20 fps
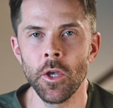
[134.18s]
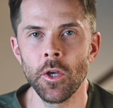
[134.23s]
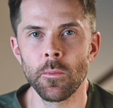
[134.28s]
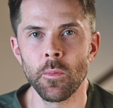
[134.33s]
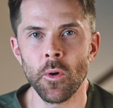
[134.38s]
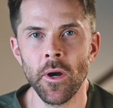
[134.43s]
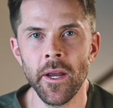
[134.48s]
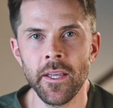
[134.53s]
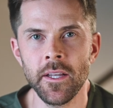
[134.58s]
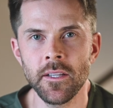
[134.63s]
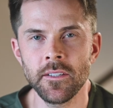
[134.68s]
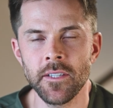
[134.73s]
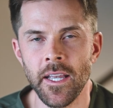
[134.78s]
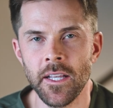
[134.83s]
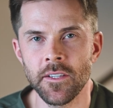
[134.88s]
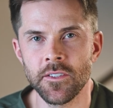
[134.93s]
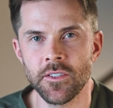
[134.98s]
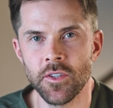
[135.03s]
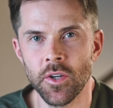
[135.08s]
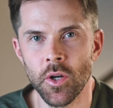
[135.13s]
Your brain
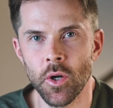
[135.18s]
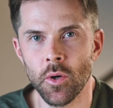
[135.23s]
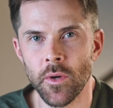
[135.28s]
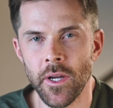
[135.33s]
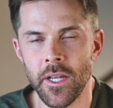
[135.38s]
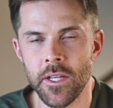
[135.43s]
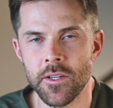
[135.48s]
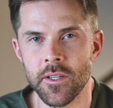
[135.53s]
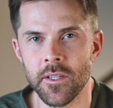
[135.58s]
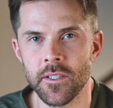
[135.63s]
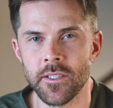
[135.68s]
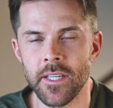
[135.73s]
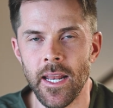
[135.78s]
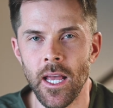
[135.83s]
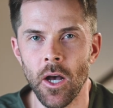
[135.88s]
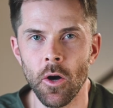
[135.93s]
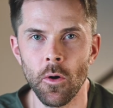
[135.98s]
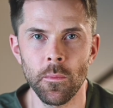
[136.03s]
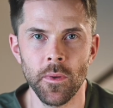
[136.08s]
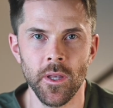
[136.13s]
contains two regions that
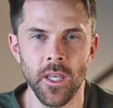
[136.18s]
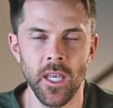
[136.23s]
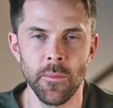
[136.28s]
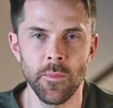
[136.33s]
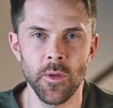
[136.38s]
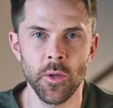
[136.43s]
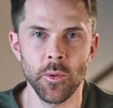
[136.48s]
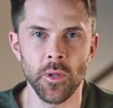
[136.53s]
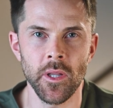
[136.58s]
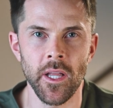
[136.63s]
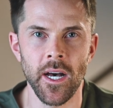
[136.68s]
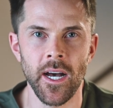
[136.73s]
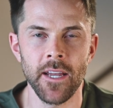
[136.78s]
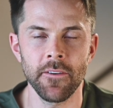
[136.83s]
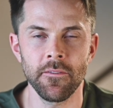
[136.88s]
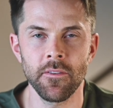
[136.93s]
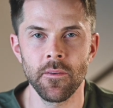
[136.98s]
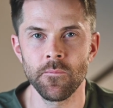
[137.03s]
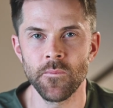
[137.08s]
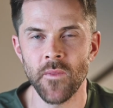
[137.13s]
help keep you
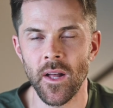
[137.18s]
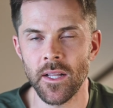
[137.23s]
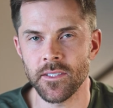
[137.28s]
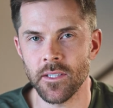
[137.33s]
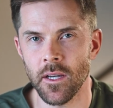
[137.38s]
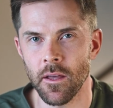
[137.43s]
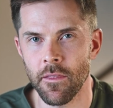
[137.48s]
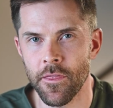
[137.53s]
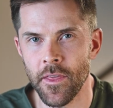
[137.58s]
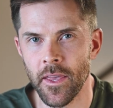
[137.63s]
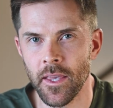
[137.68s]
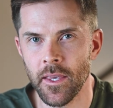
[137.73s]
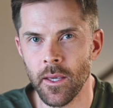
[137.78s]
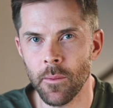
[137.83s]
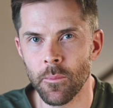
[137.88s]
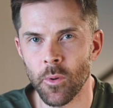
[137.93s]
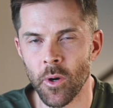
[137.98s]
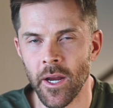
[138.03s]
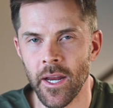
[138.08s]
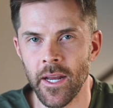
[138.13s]
alive. That's a thinking
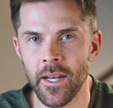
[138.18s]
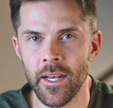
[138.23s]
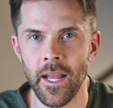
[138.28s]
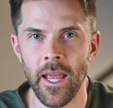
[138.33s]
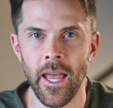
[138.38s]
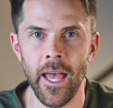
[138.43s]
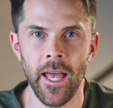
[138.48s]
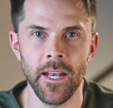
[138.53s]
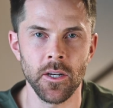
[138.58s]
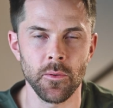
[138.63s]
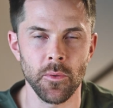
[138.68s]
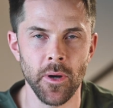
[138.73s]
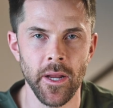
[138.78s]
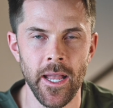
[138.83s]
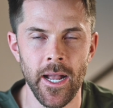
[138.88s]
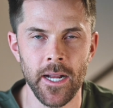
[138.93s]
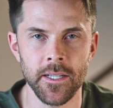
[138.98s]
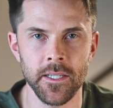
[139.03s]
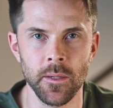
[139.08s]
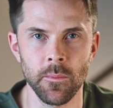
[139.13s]
brain and a
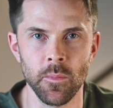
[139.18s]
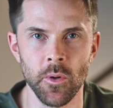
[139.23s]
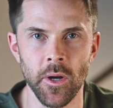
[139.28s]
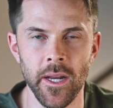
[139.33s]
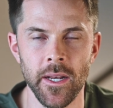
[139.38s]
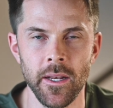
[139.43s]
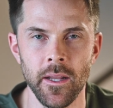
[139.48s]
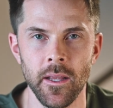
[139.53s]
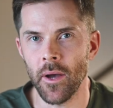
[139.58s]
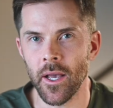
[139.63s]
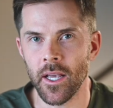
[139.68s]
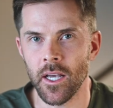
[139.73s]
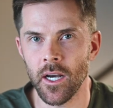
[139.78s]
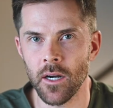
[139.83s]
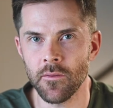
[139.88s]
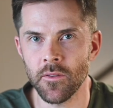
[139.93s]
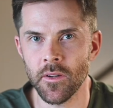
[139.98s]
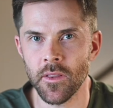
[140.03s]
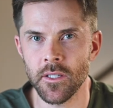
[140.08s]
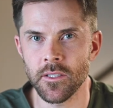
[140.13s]
reacting brain. I
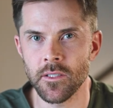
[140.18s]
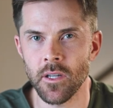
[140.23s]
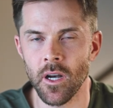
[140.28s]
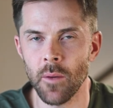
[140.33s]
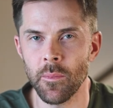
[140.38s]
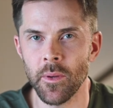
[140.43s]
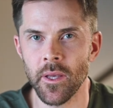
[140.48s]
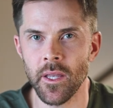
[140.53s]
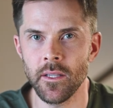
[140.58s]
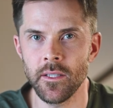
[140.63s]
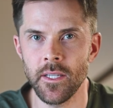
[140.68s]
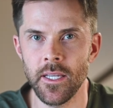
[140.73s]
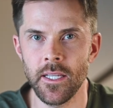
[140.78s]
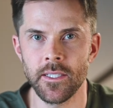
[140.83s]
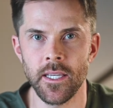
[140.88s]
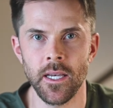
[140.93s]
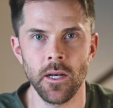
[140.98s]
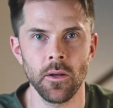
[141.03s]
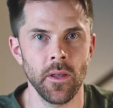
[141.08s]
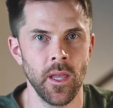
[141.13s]
covered this topic in
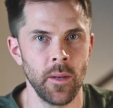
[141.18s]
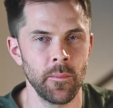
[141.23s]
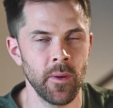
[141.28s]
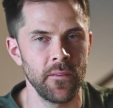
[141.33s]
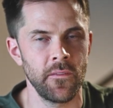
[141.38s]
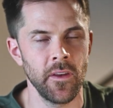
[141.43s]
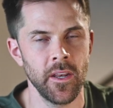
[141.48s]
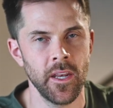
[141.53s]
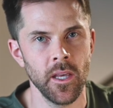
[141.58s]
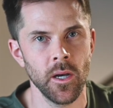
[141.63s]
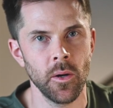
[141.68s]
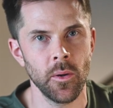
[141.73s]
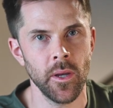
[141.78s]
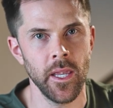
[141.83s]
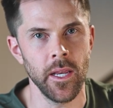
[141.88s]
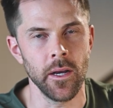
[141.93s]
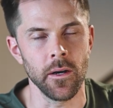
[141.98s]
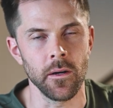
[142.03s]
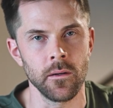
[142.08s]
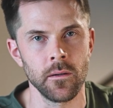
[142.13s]
detail in my video
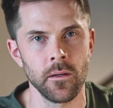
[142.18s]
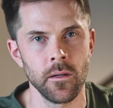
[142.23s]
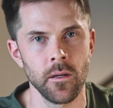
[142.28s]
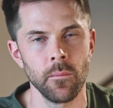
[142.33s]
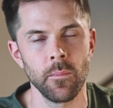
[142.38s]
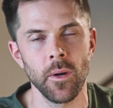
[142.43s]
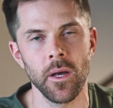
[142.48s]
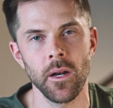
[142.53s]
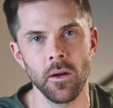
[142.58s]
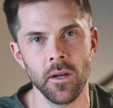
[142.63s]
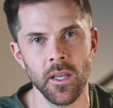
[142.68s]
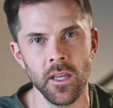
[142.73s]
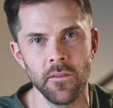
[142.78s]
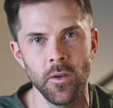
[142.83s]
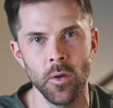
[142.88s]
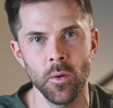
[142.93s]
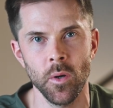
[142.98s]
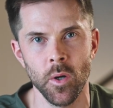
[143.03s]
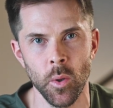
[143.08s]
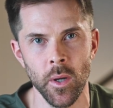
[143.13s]
here, but I'll give
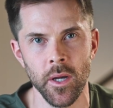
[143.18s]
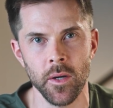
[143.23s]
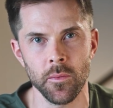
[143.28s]
you a quick